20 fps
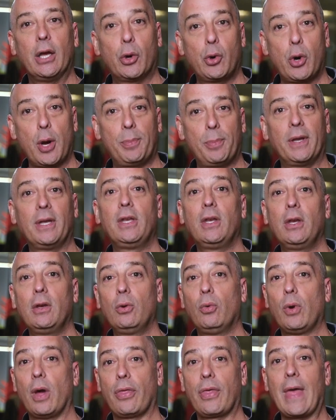equipping
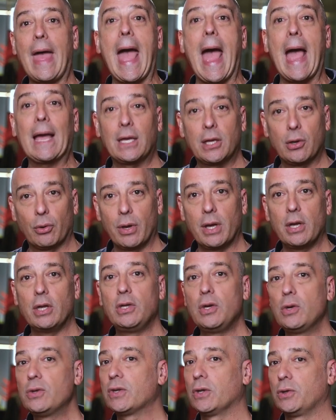you with accurate
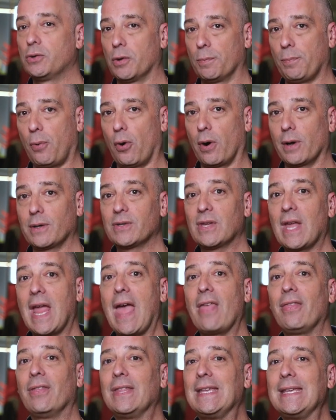usage reports
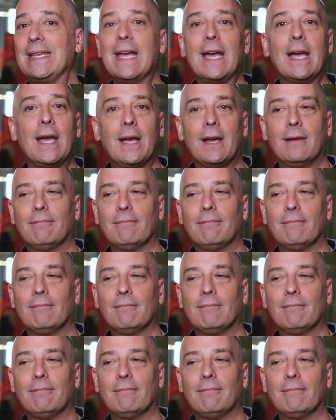and the